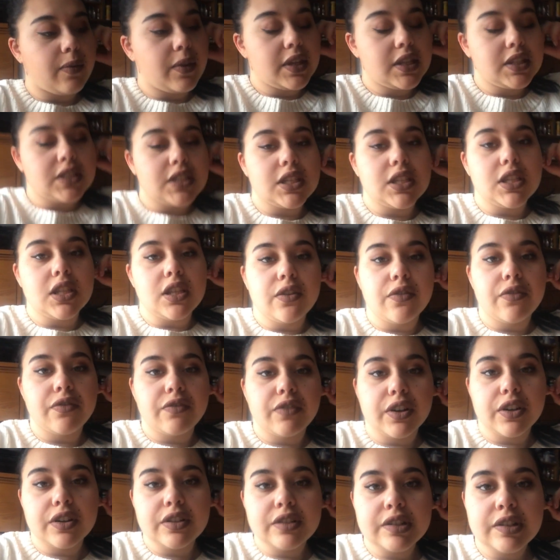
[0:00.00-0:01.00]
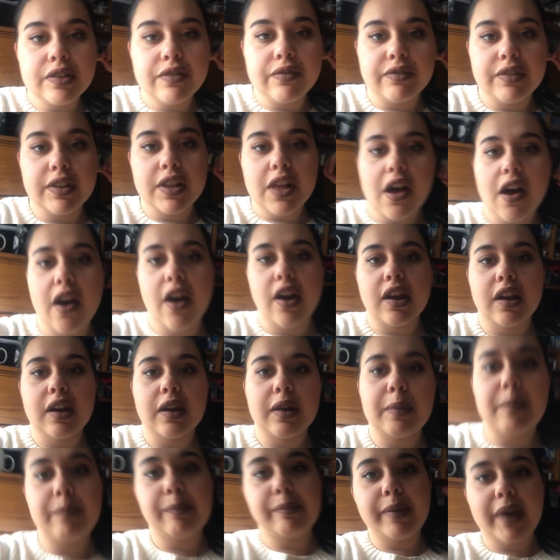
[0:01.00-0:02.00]
This is the first vlog
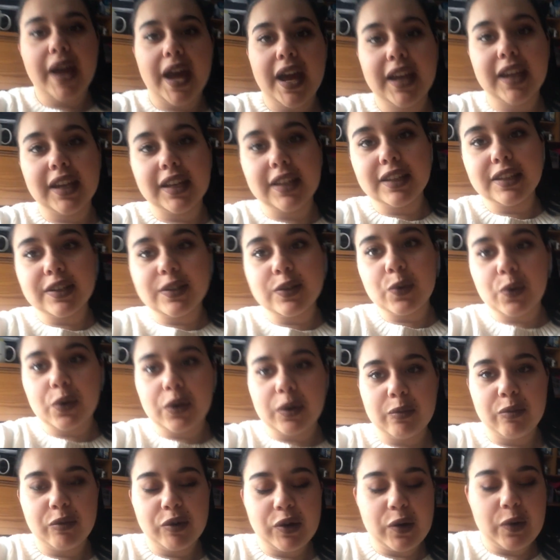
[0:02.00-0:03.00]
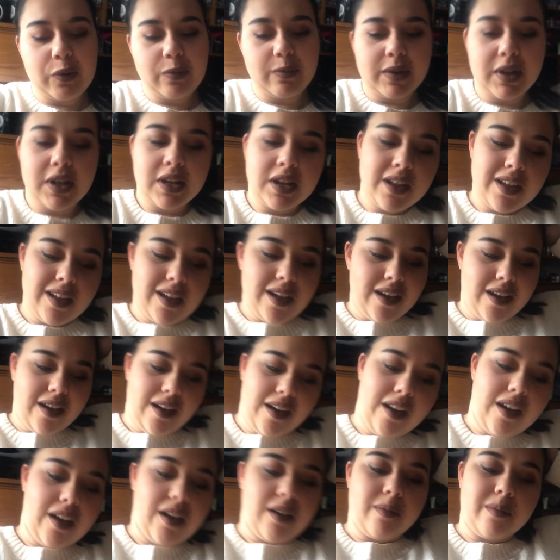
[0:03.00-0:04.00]
back in the dorm room.
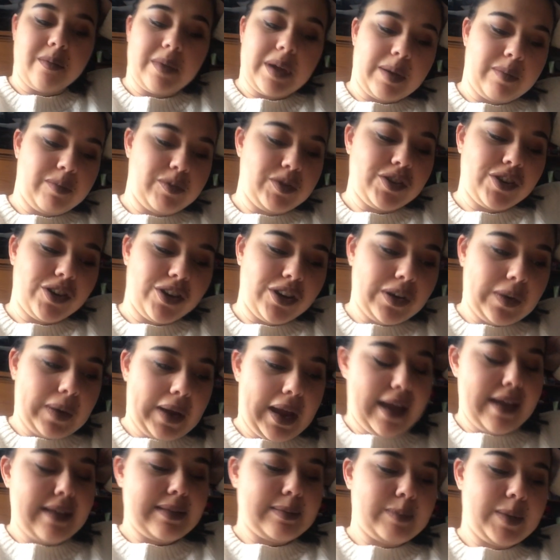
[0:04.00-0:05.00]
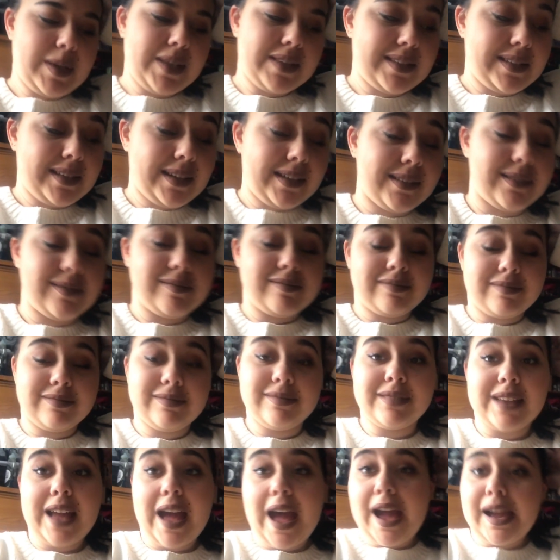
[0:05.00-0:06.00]
I'm sure you guys missed it.
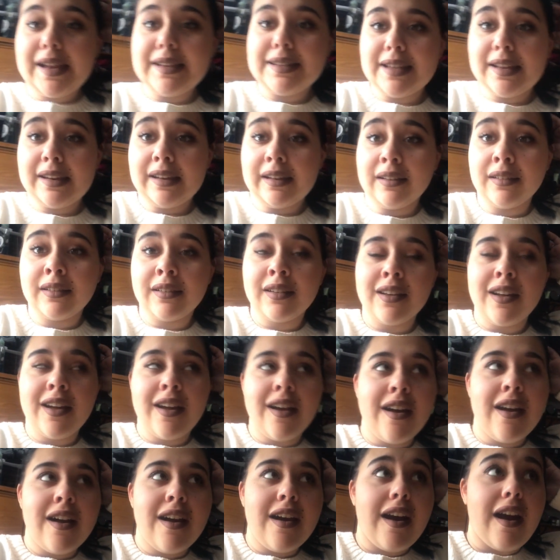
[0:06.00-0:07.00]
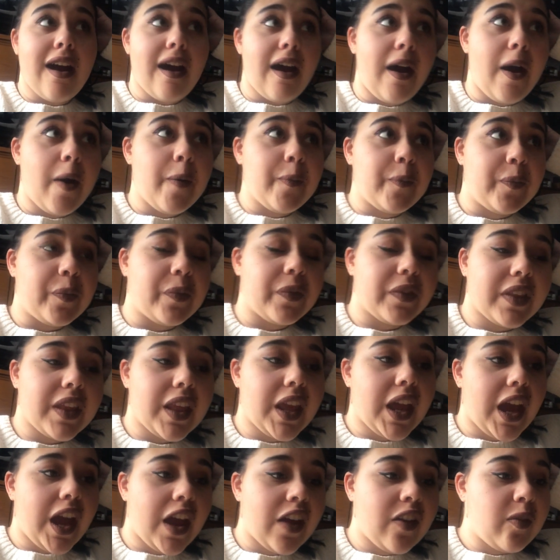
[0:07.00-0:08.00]
I didn't.
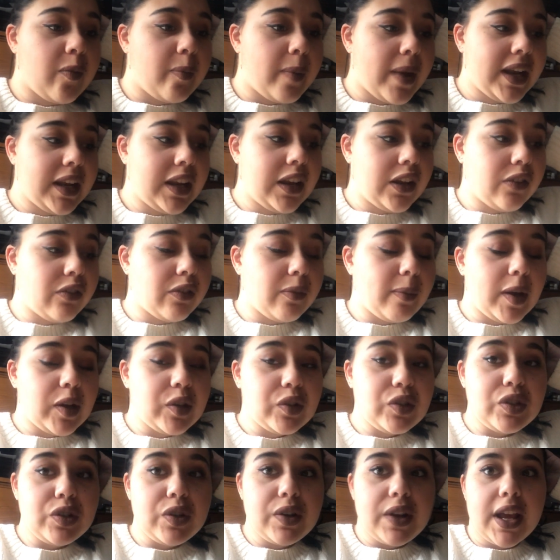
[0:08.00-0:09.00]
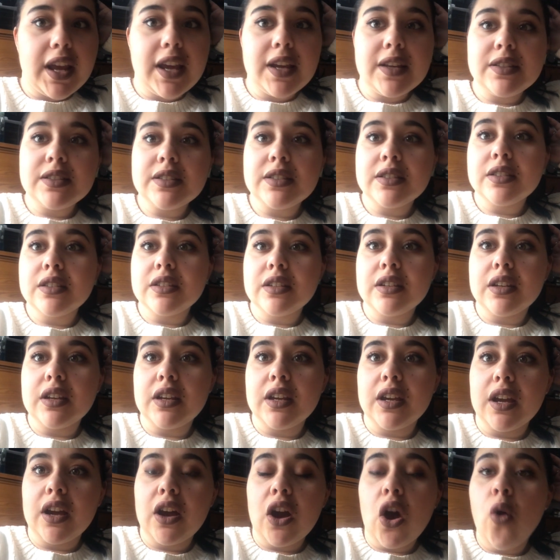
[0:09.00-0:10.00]
I've been here for about 2 days.
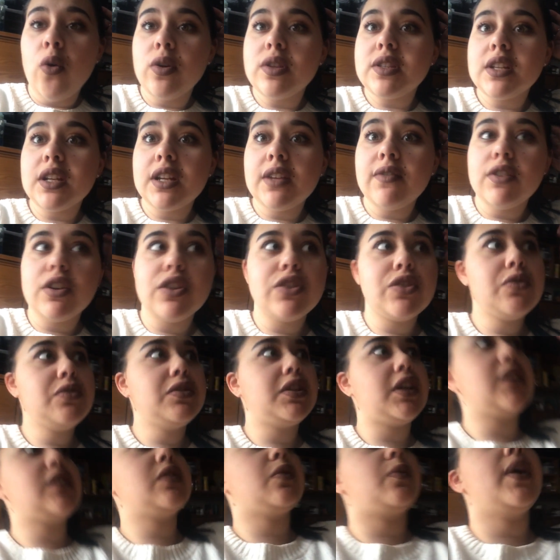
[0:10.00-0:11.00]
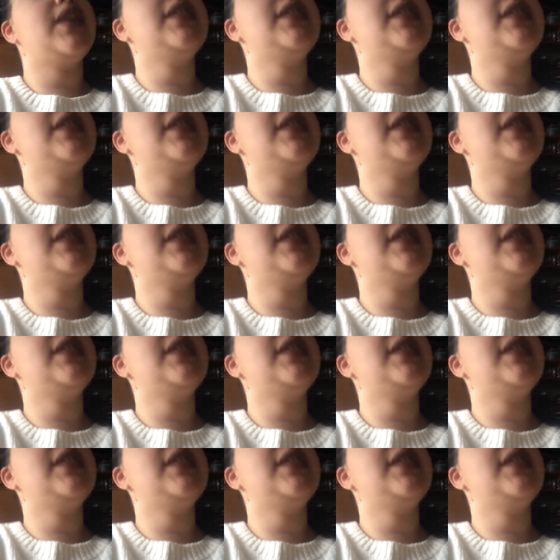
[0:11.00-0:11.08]
Oh, it's not even a Tuesday, it's a